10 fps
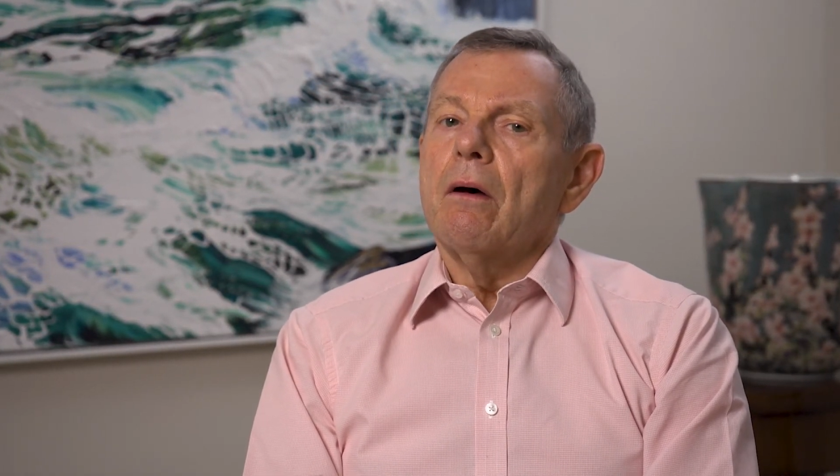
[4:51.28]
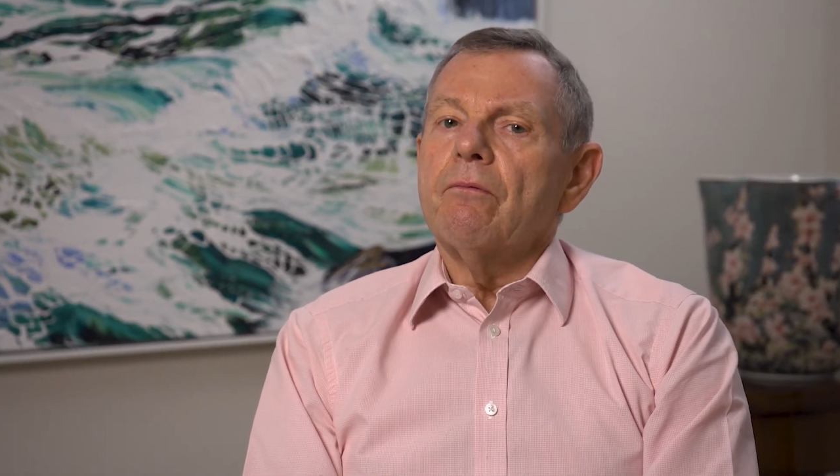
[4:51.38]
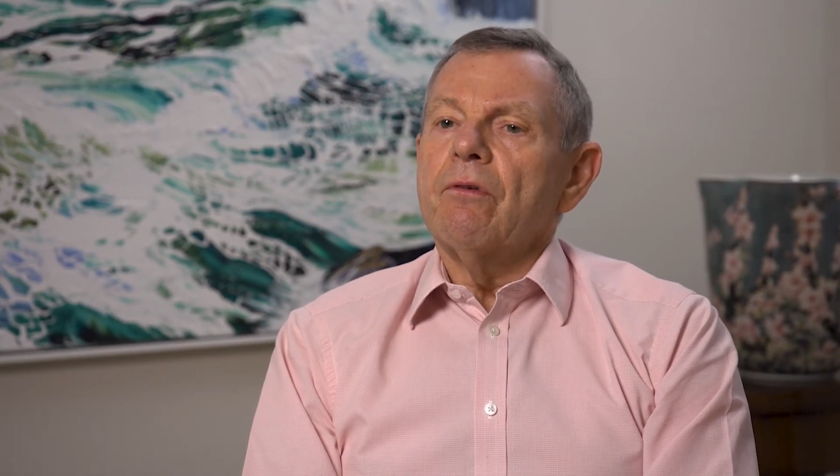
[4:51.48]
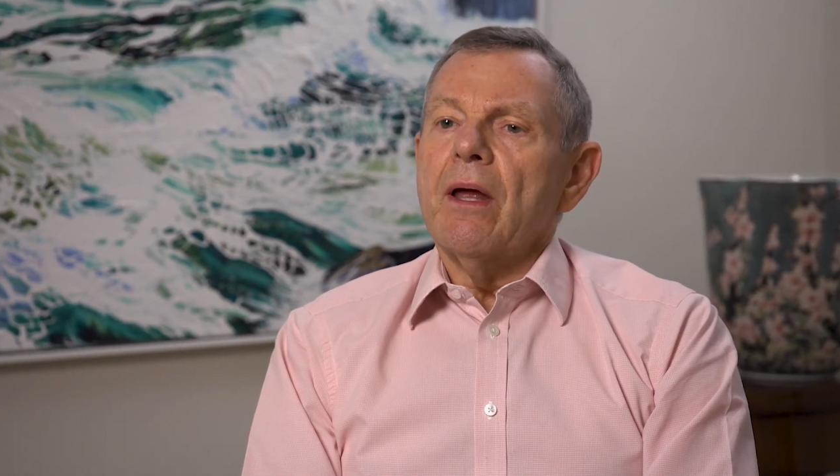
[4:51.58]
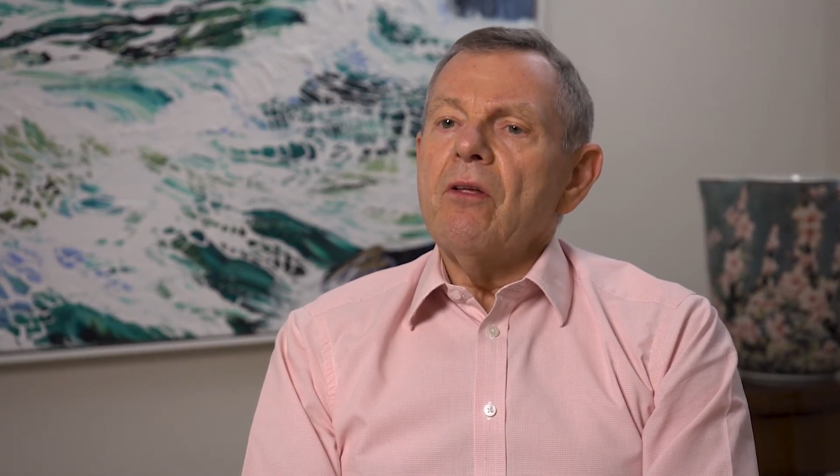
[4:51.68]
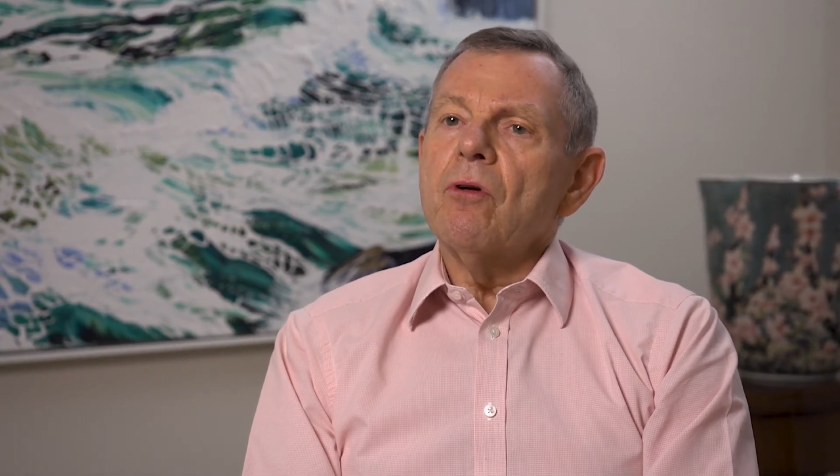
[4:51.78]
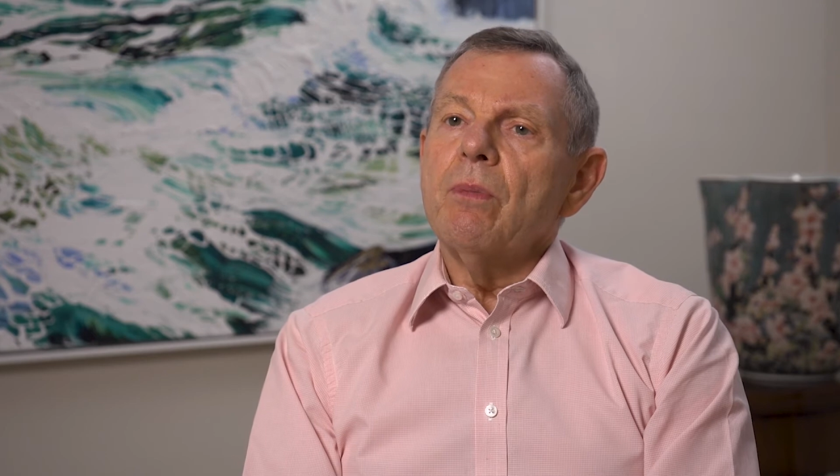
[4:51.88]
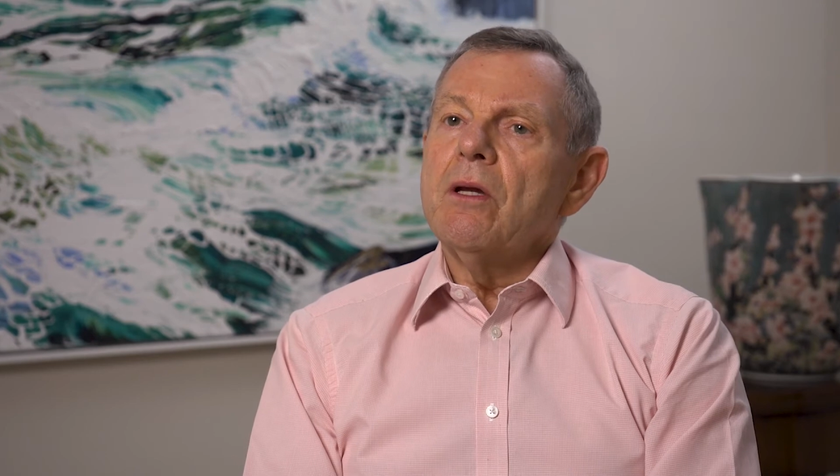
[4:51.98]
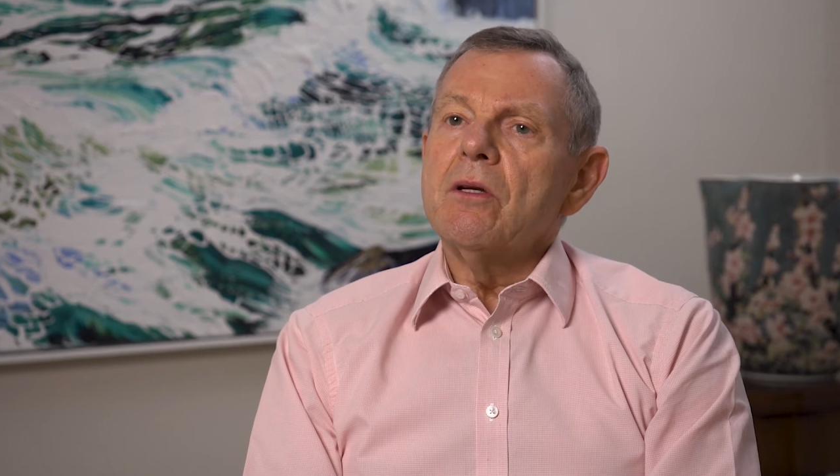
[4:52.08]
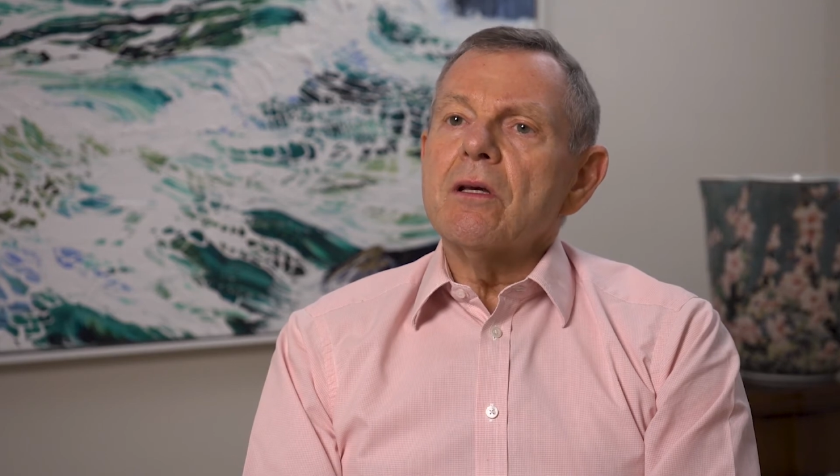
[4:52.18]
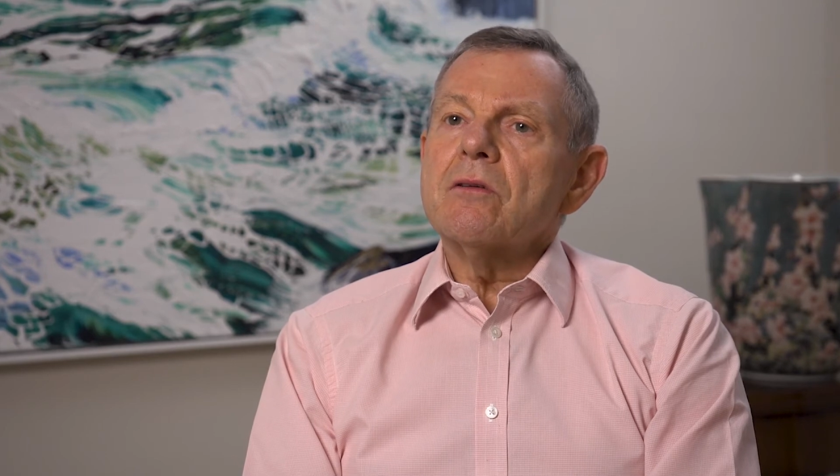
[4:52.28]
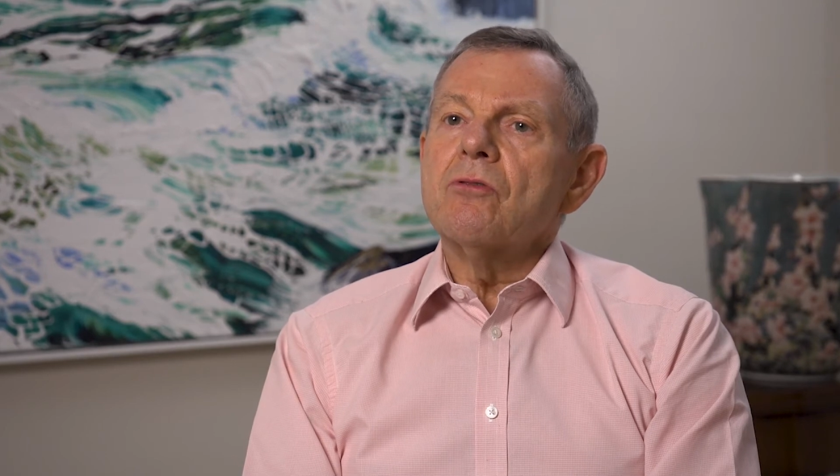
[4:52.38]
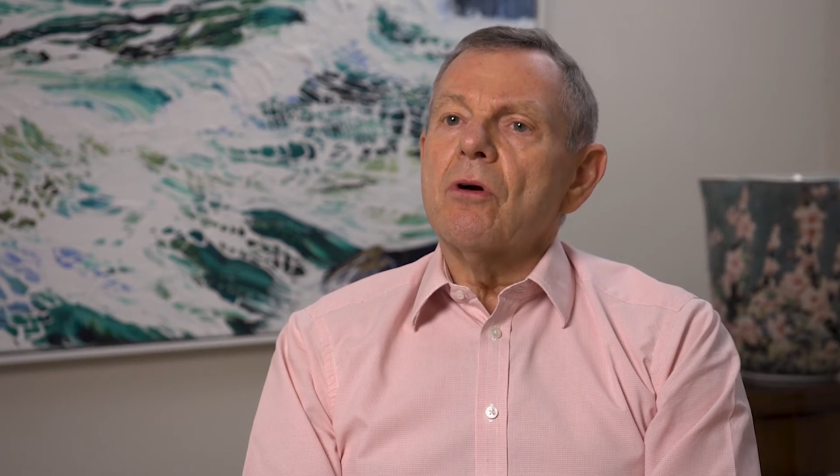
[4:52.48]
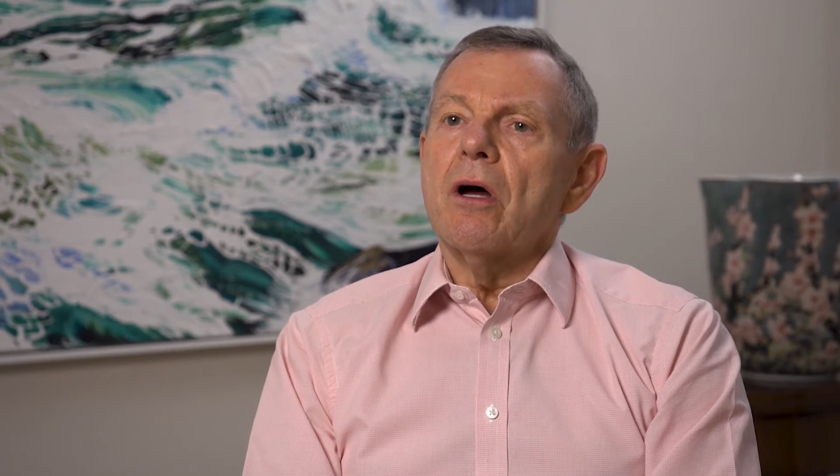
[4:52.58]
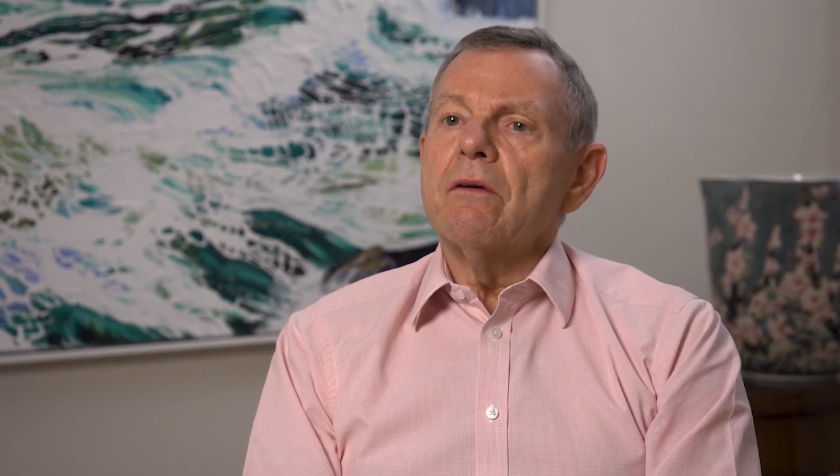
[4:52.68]
Philanthropy just
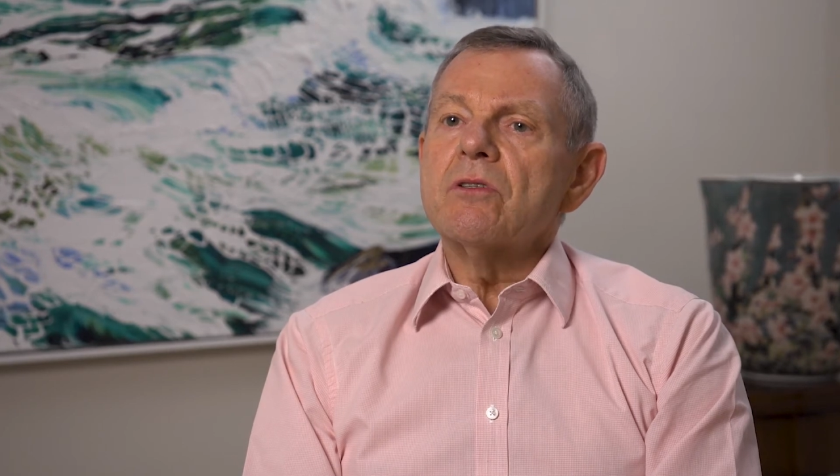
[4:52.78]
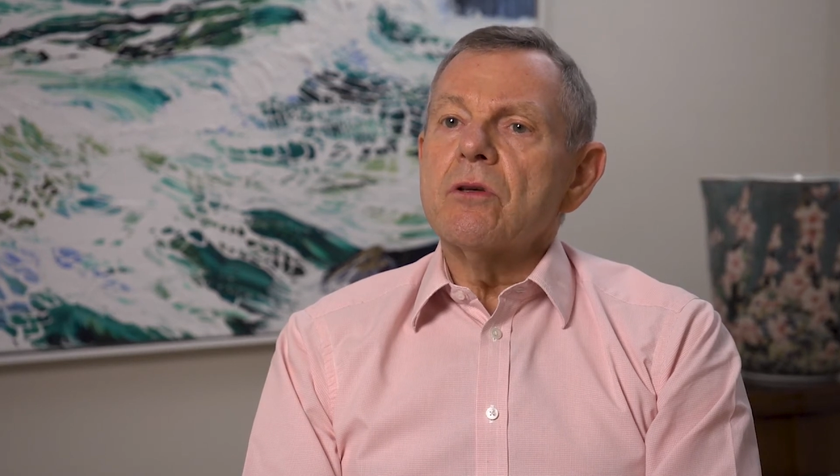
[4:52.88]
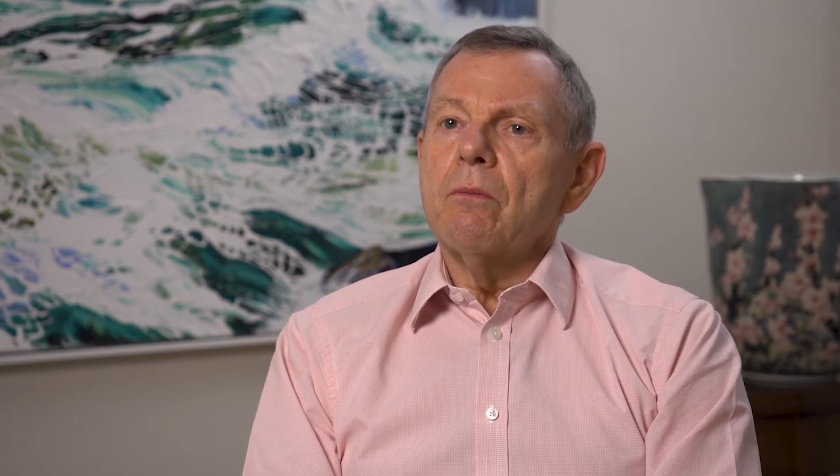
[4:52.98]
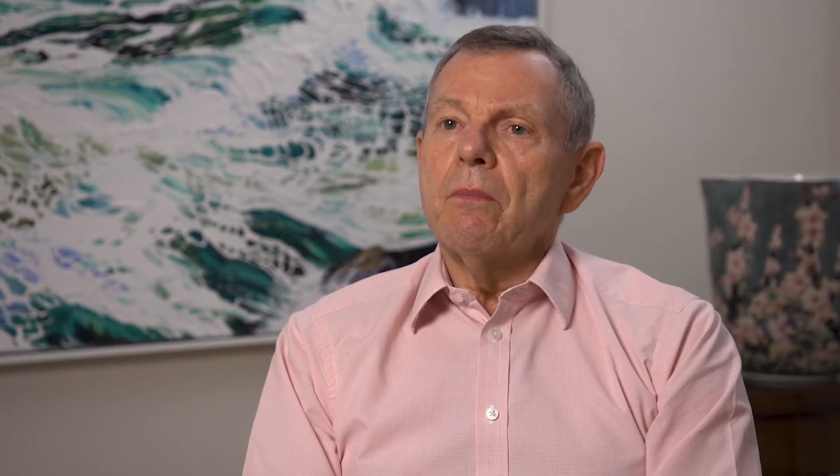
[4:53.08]
drives so